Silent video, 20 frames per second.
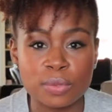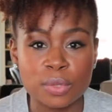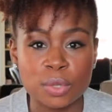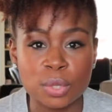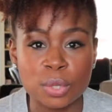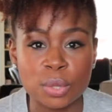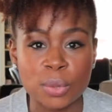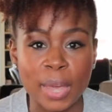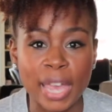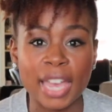
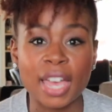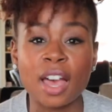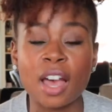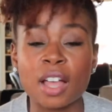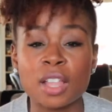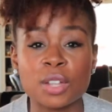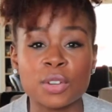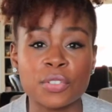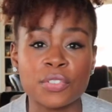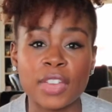to a
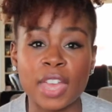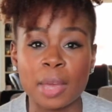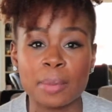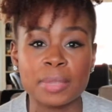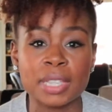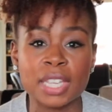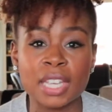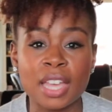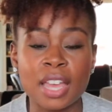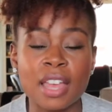color
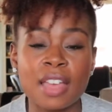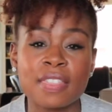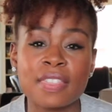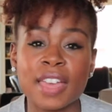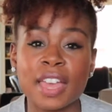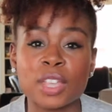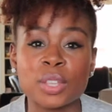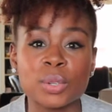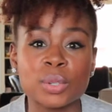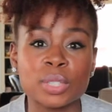family
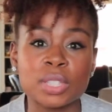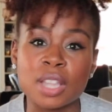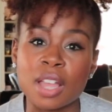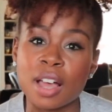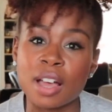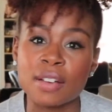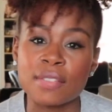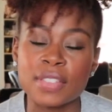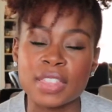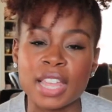that you'll
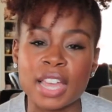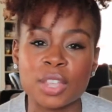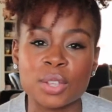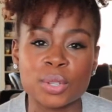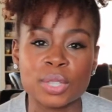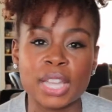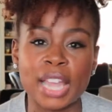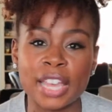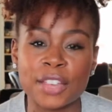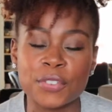love and that
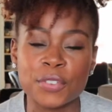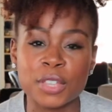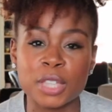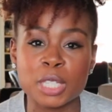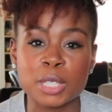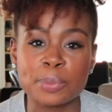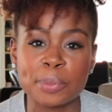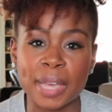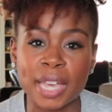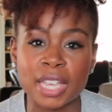you'll like for the
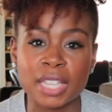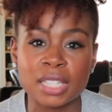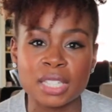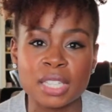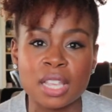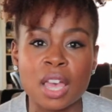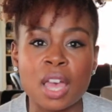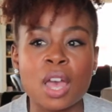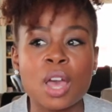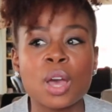space.
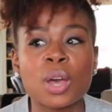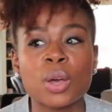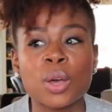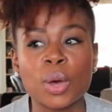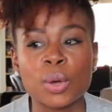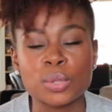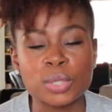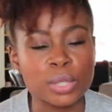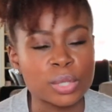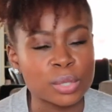
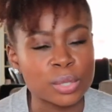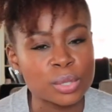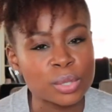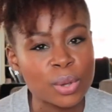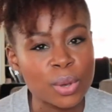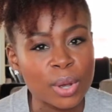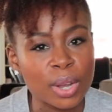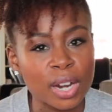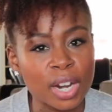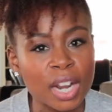Go to the
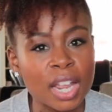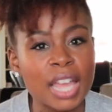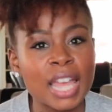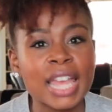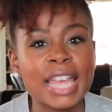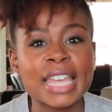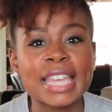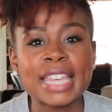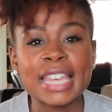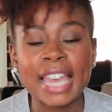store,
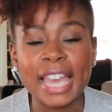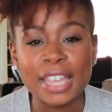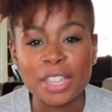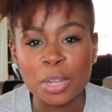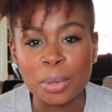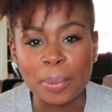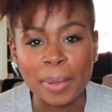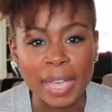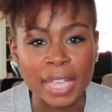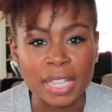get
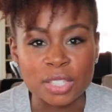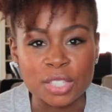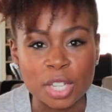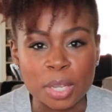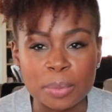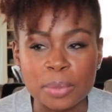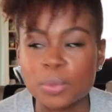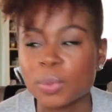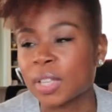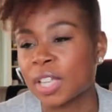your paint
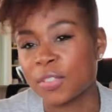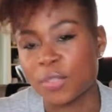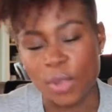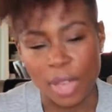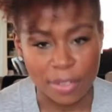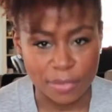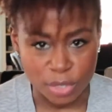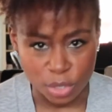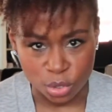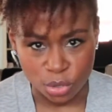chips. Well, if you
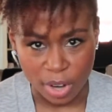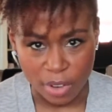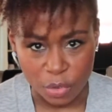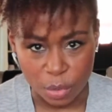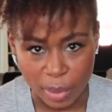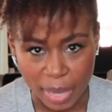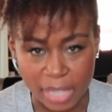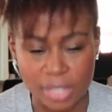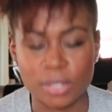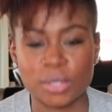have to travel
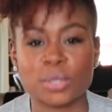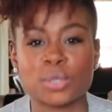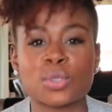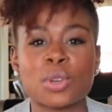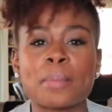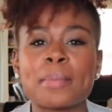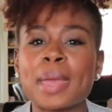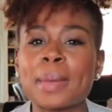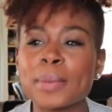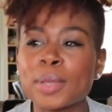back to the store,
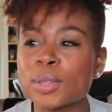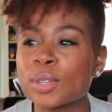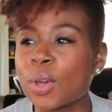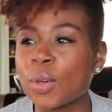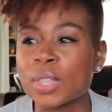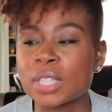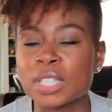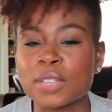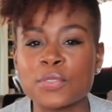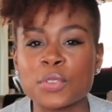maybe you know
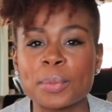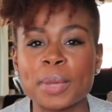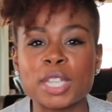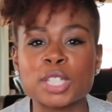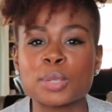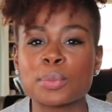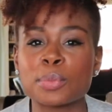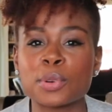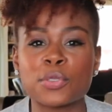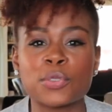this
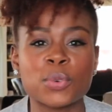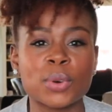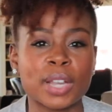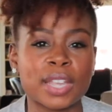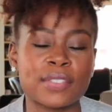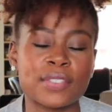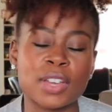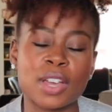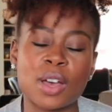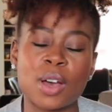information before
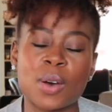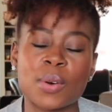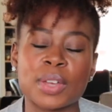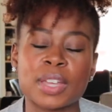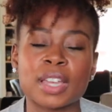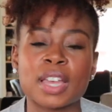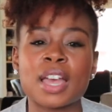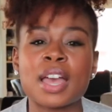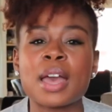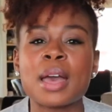even going.